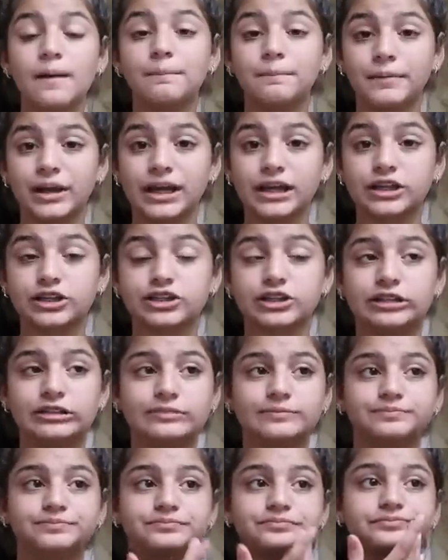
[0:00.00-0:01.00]
Make
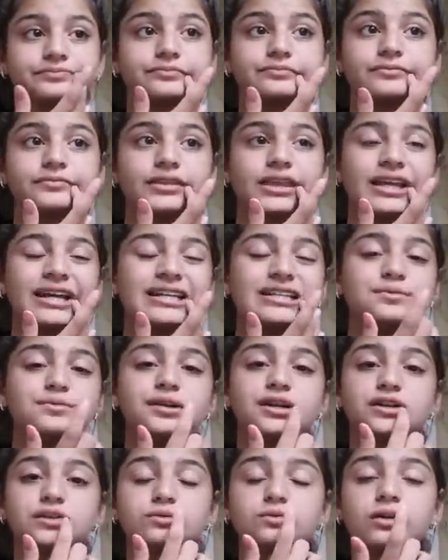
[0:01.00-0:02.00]
sure. It's
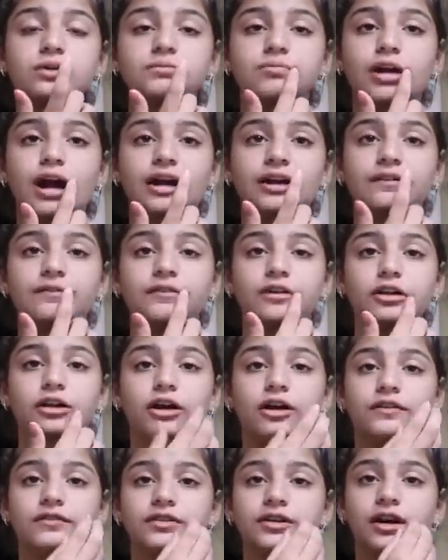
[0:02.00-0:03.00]
because one bracket fell
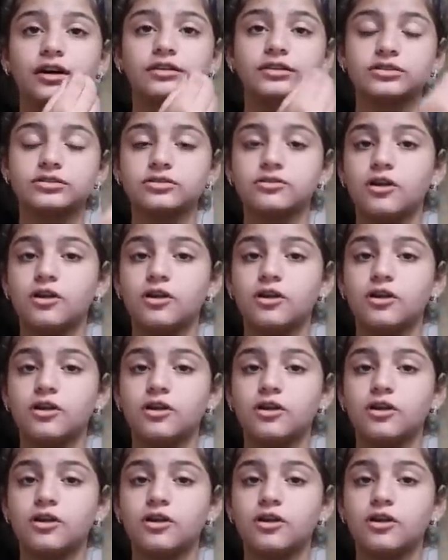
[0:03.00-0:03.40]
off and now this